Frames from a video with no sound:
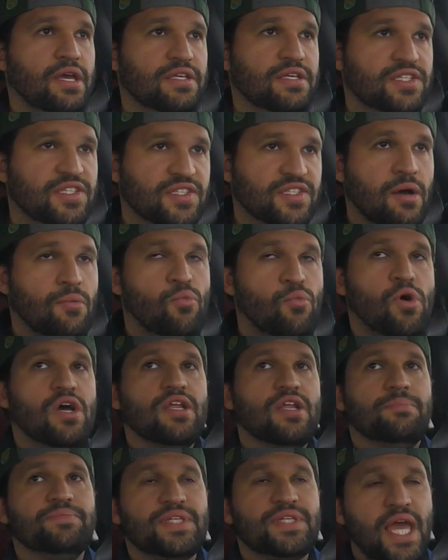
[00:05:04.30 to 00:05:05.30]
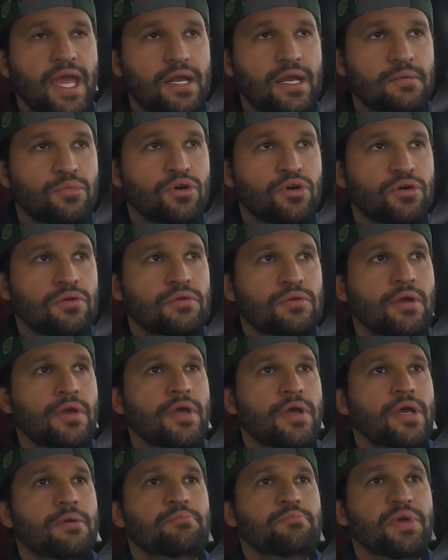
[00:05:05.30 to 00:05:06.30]
is somewhat obtainable
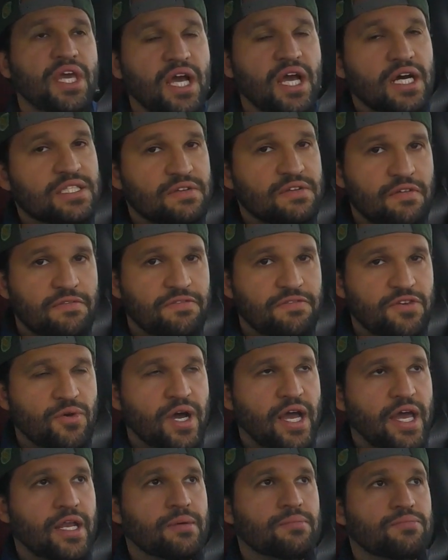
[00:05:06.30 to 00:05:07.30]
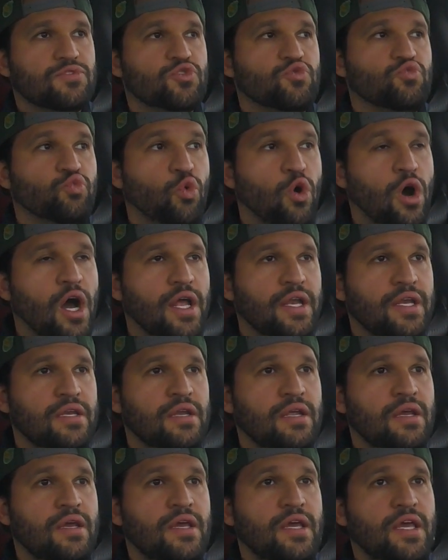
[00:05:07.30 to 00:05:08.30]
because of a few items.
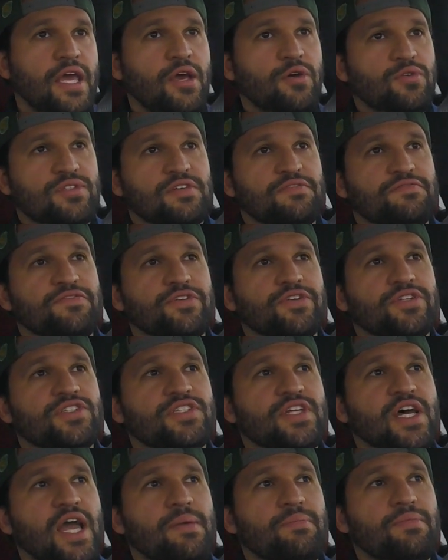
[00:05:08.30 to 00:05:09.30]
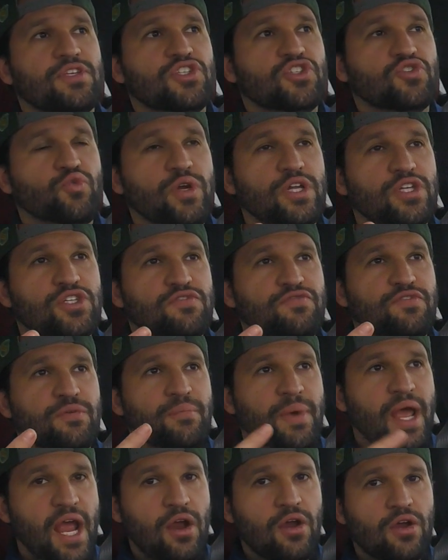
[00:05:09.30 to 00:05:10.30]
One, it was the first time it switched
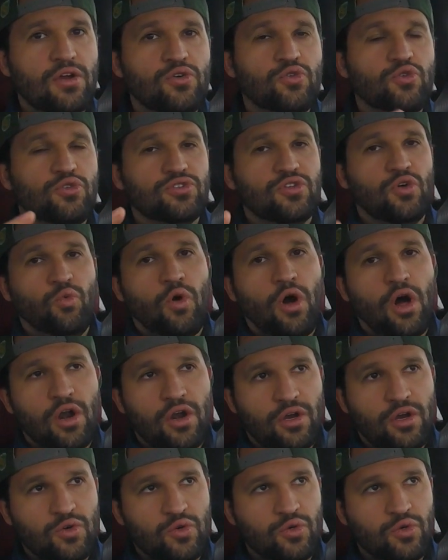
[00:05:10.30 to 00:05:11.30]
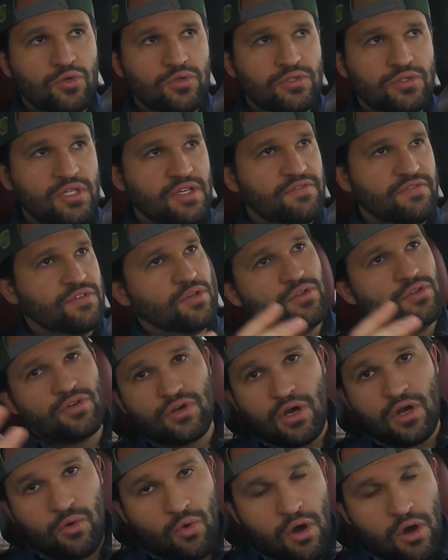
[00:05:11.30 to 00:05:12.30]
from air cooled to water cooled, even though
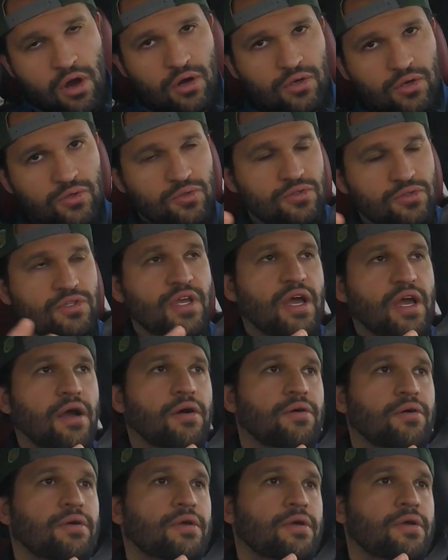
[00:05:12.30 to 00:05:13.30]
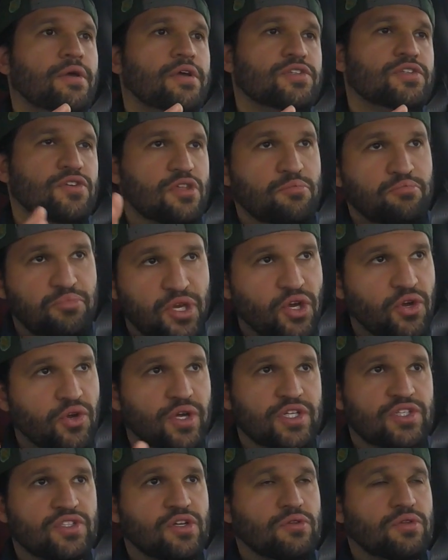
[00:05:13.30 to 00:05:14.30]
they're all water cooled now. So the
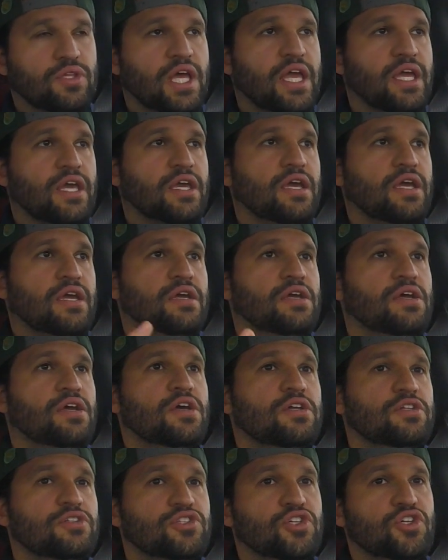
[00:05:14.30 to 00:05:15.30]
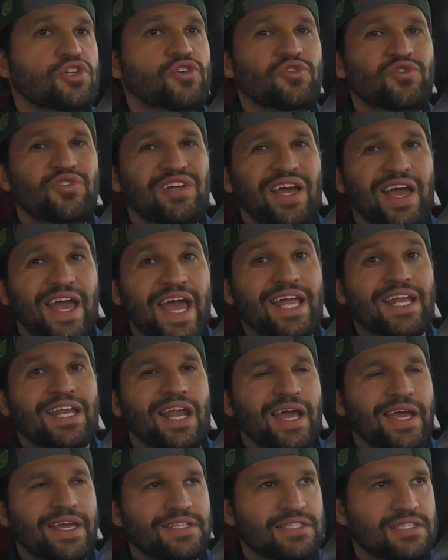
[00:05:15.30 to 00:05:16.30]
purists don't like it. Two,
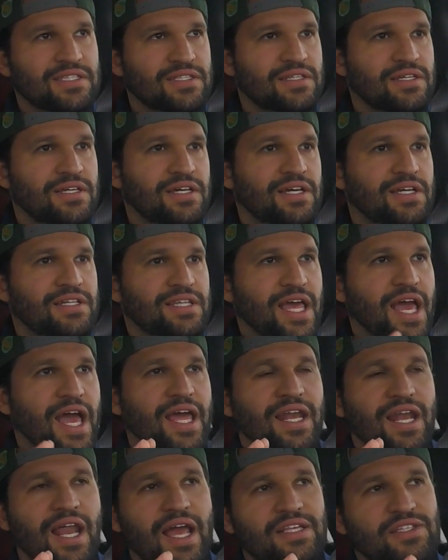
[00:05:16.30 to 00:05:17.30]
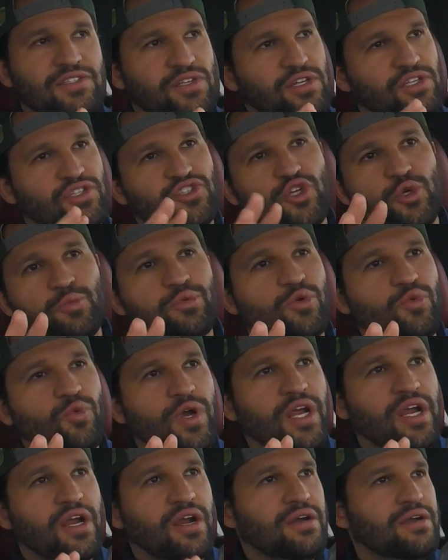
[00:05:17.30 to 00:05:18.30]
headlights. The headlights look super
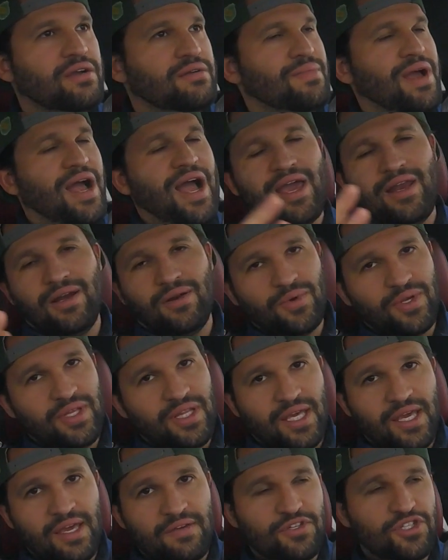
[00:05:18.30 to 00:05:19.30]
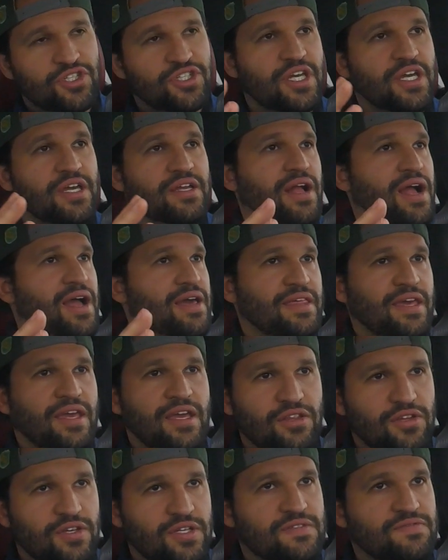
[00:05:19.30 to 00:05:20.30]
weird. I don't really give a shit. I think
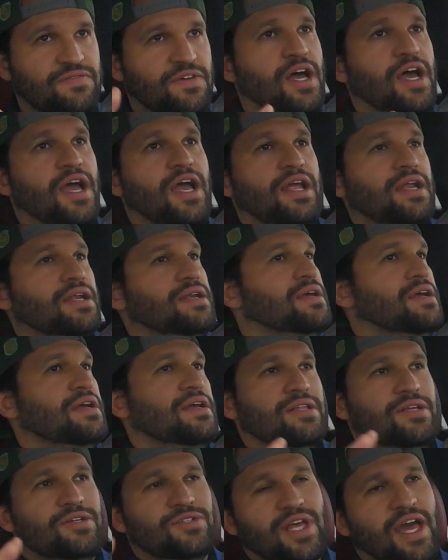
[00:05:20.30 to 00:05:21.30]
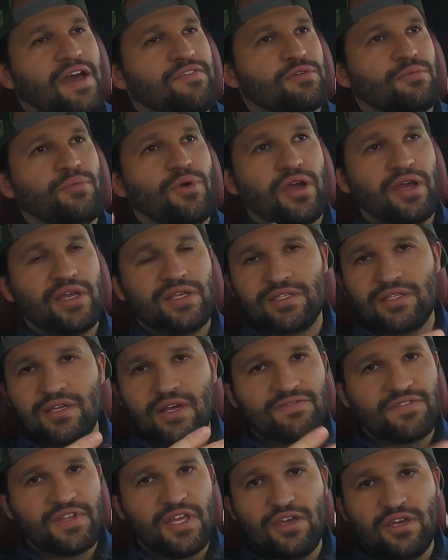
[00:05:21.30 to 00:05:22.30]
it looks fine. There's aftermarket
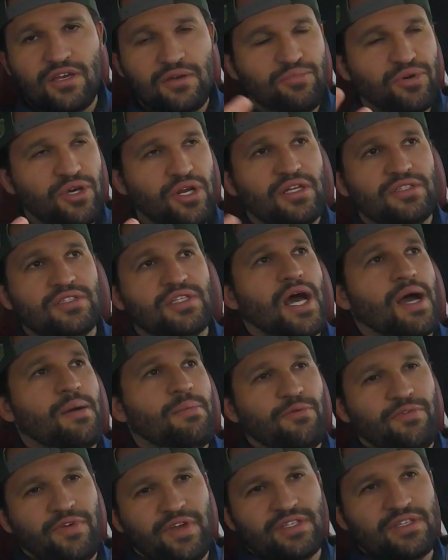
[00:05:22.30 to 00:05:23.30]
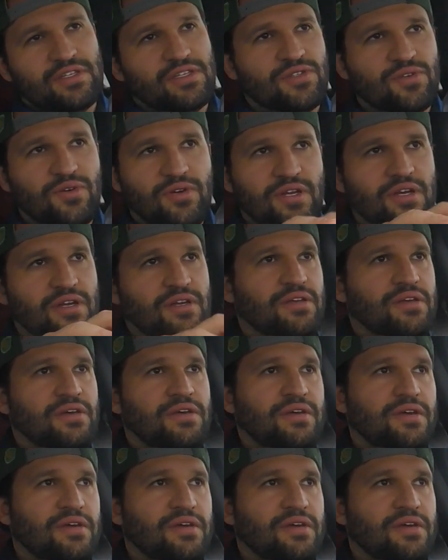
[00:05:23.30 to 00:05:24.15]
stuff that you can put on top of it to sort of